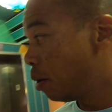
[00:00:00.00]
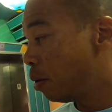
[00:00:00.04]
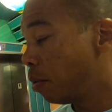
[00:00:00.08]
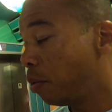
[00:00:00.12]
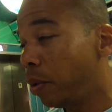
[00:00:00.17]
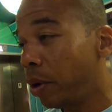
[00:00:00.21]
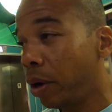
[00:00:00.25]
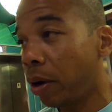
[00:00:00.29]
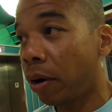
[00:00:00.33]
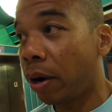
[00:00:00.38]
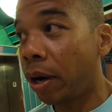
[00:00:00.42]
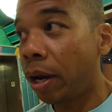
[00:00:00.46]

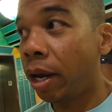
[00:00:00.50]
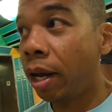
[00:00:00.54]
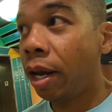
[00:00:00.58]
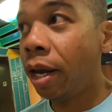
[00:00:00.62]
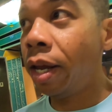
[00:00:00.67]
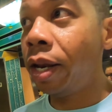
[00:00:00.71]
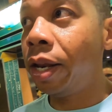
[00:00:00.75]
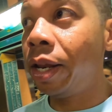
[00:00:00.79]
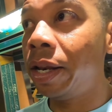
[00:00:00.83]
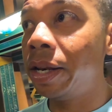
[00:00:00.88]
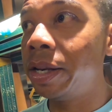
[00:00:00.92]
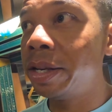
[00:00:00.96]
we are
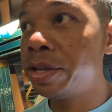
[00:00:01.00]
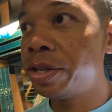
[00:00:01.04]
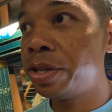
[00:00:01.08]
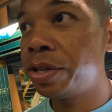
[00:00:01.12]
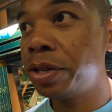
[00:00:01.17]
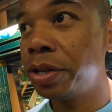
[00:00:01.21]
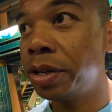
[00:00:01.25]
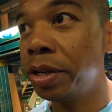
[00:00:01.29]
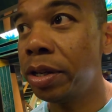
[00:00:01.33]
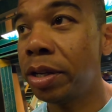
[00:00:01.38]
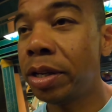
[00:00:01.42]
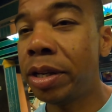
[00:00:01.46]
headed
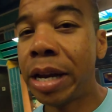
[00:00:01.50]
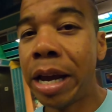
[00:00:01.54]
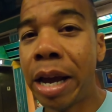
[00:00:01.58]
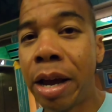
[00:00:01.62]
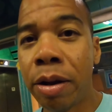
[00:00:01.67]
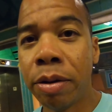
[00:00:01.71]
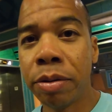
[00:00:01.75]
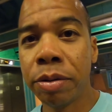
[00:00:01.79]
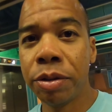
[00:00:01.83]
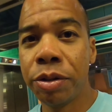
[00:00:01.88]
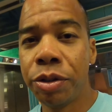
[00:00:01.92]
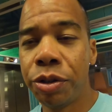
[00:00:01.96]

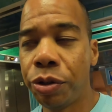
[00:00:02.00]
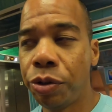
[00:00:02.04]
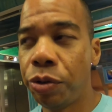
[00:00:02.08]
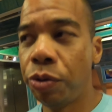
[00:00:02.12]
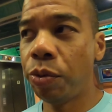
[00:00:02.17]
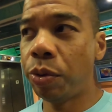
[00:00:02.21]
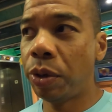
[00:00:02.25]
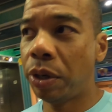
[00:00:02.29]
down to